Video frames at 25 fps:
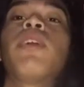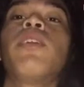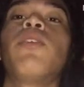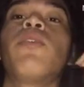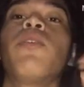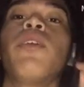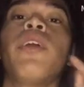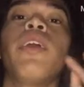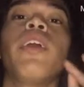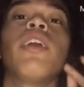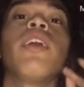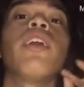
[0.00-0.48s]
by the
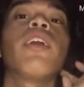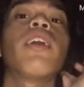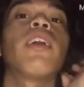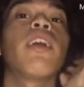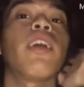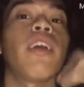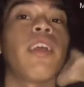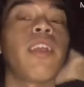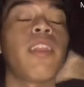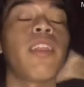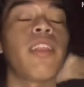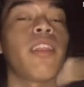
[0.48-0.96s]
way
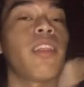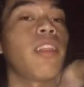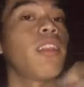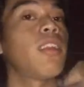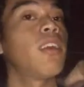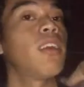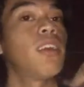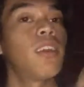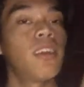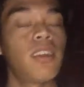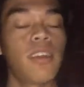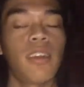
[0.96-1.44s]
and
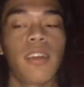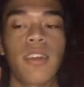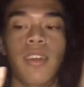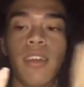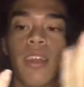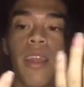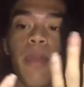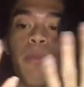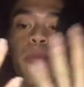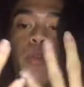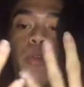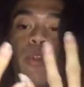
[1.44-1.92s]

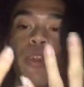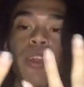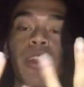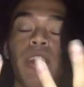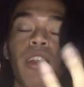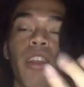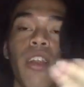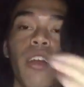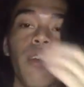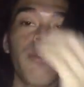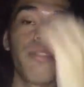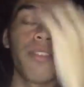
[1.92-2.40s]
I'm wearing
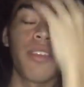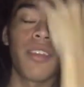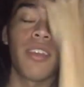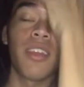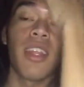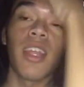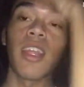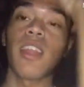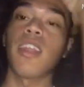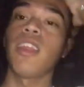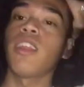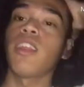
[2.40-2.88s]
gloves
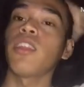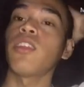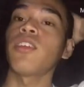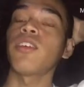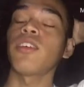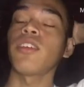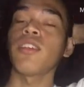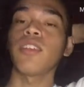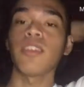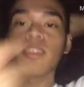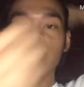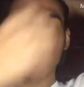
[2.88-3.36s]
na din
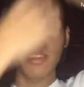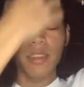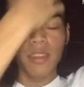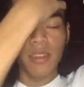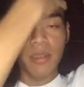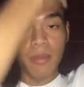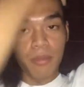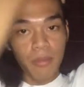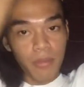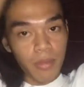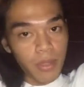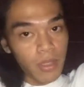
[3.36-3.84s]
nun
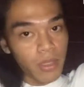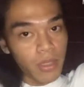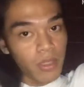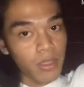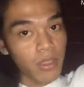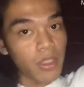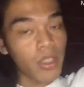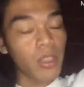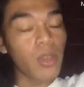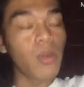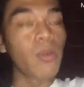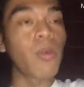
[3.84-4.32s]
because
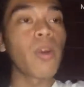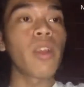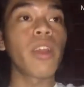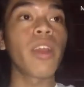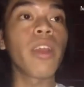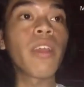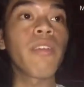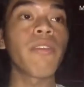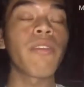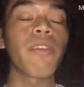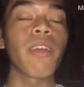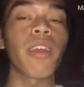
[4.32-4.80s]
I don't
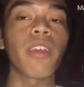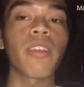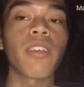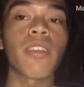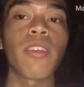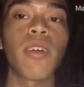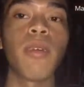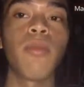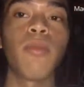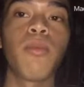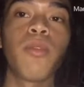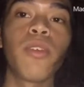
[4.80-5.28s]
wanna infect
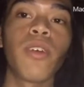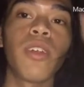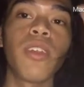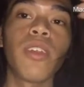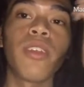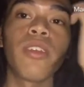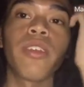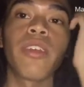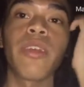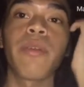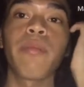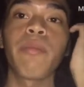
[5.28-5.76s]

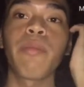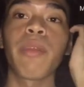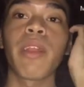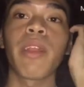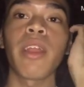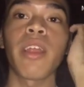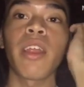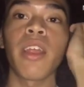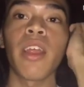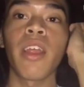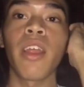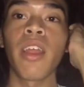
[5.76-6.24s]
someone.
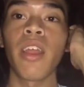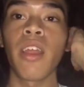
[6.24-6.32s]
Syempre